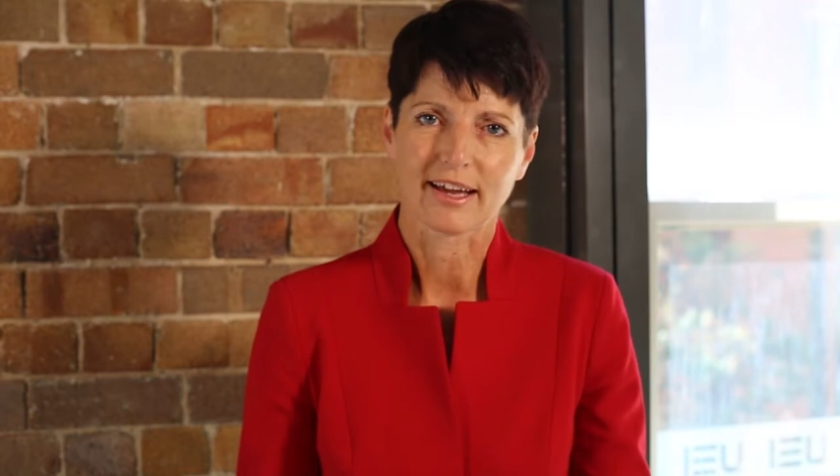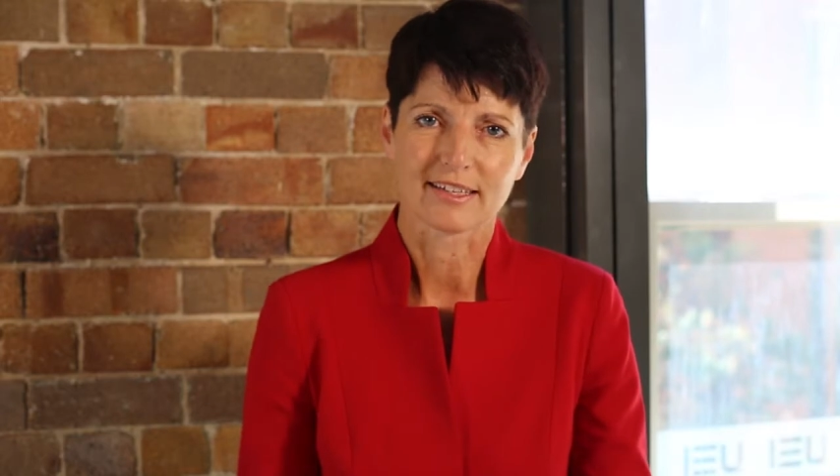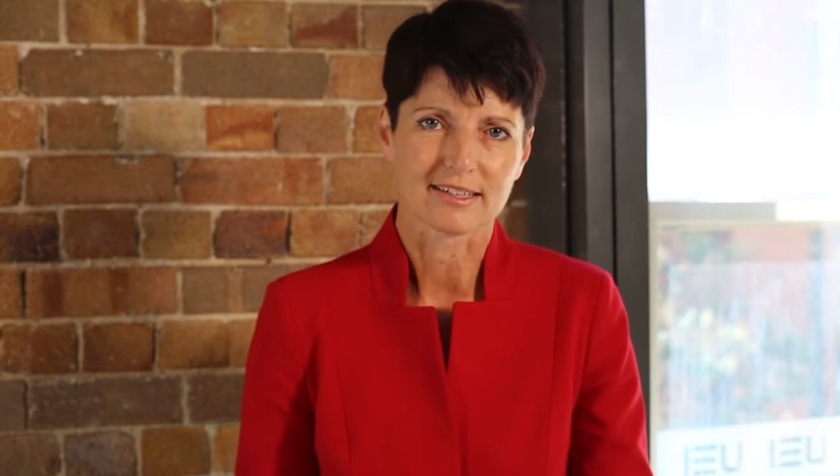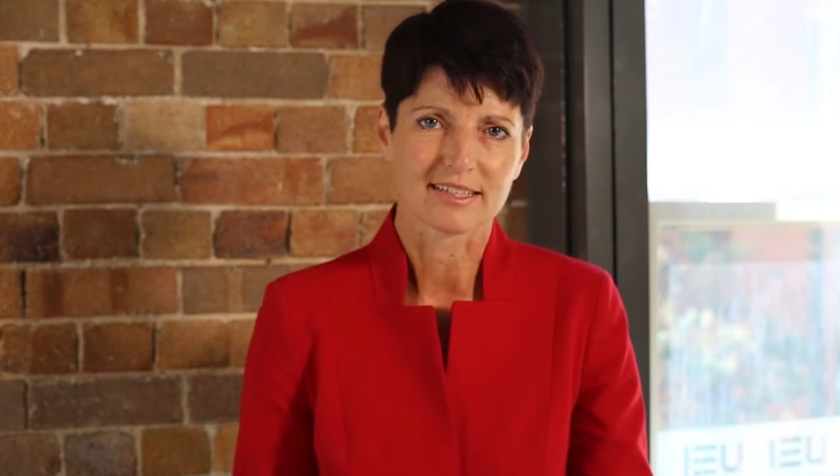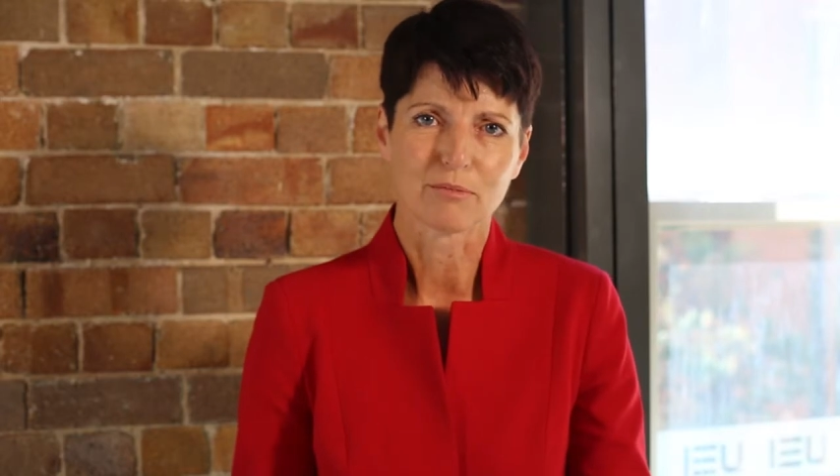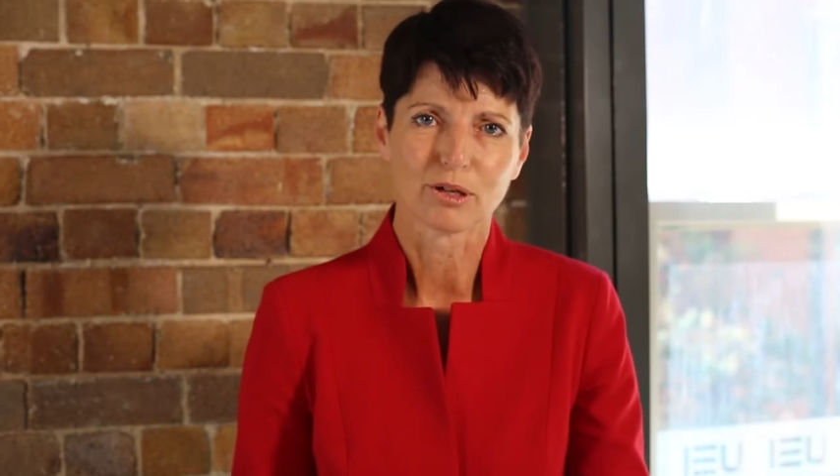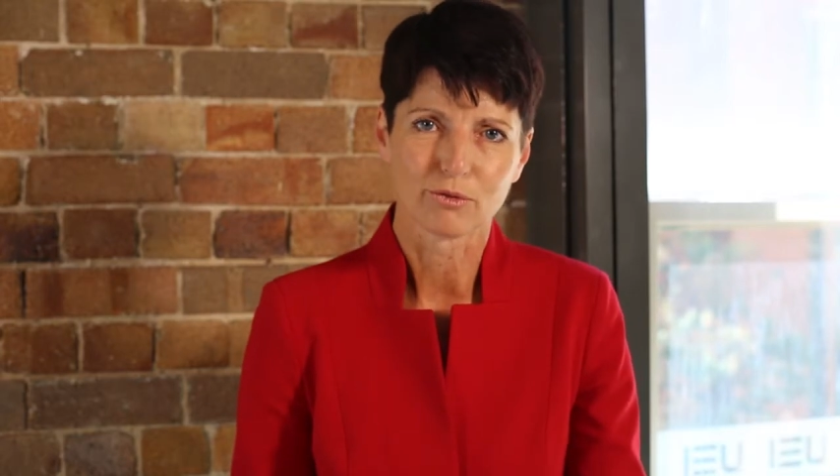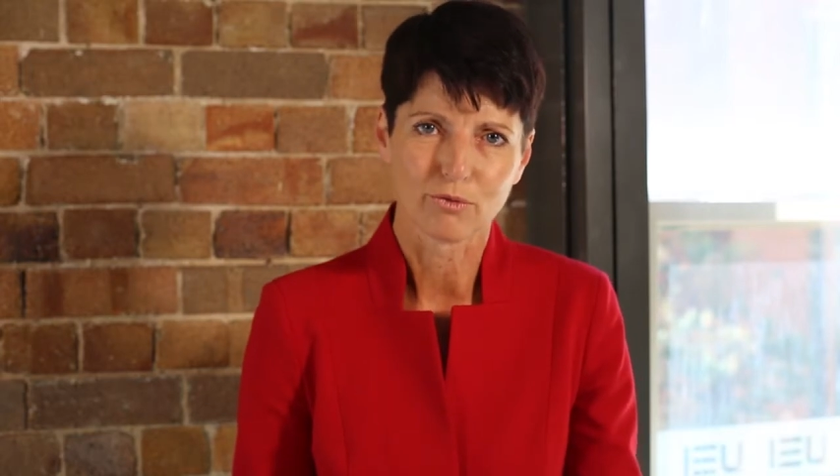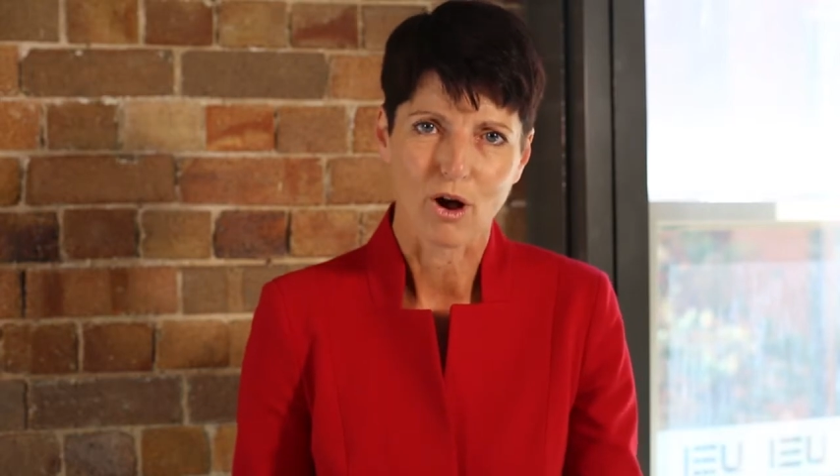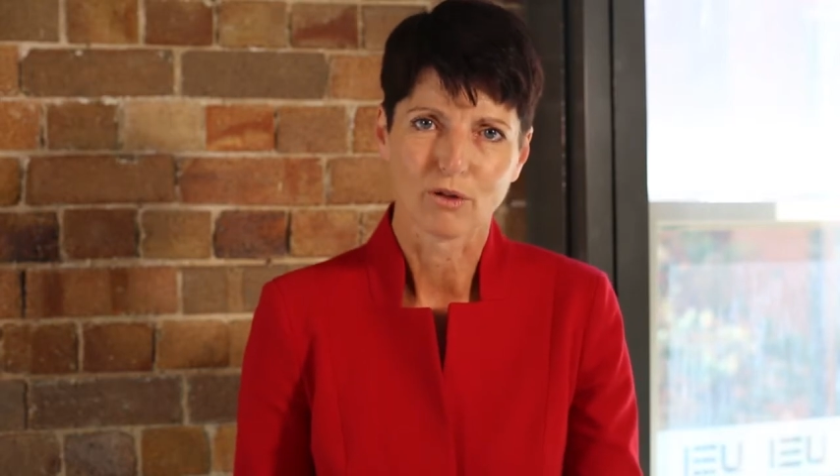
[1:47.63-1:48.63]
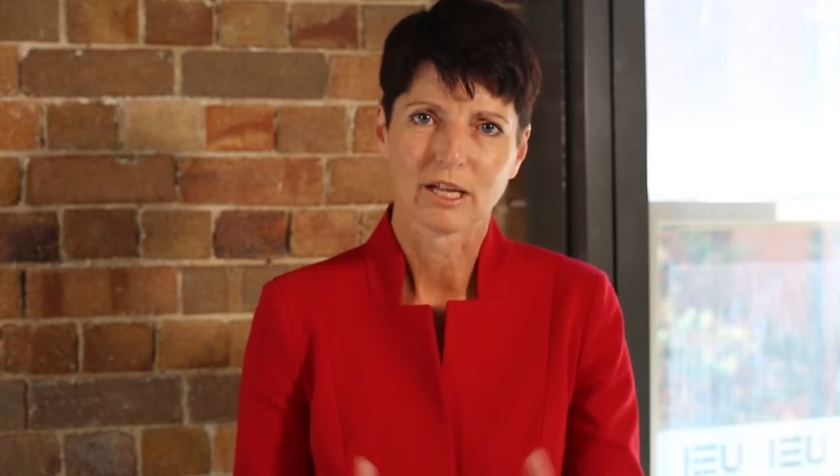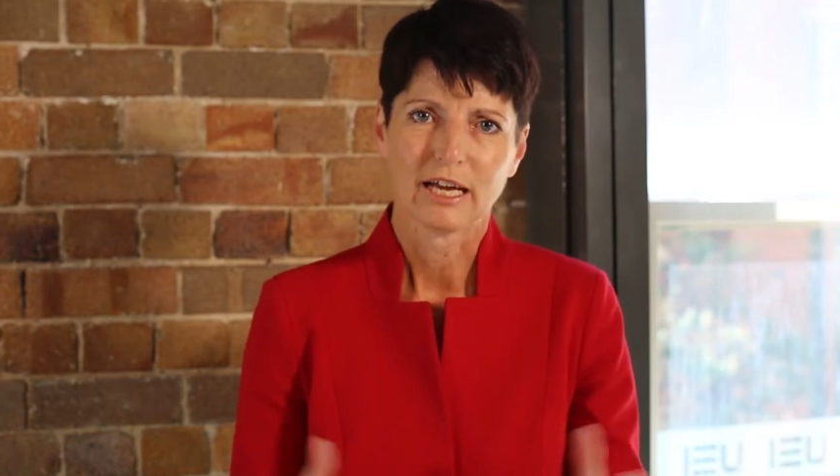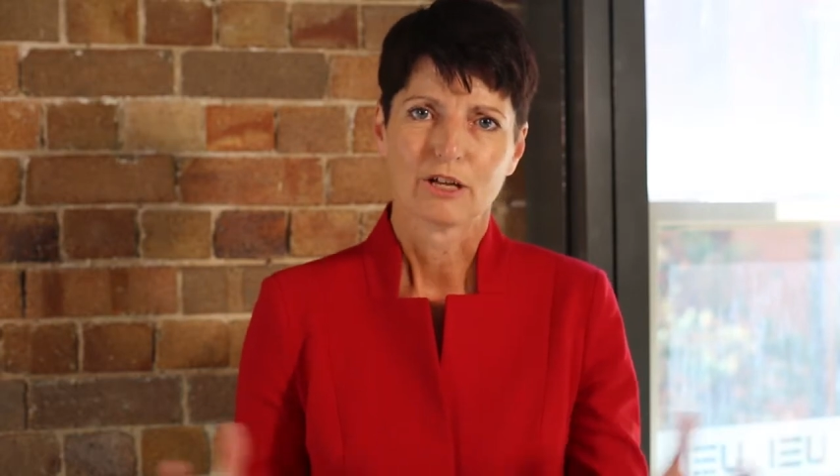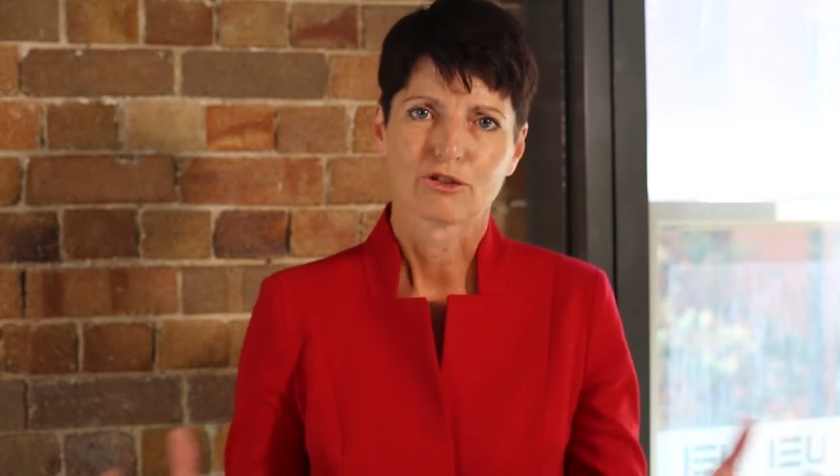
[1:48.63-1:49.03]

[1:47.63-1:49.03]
like it's a similar role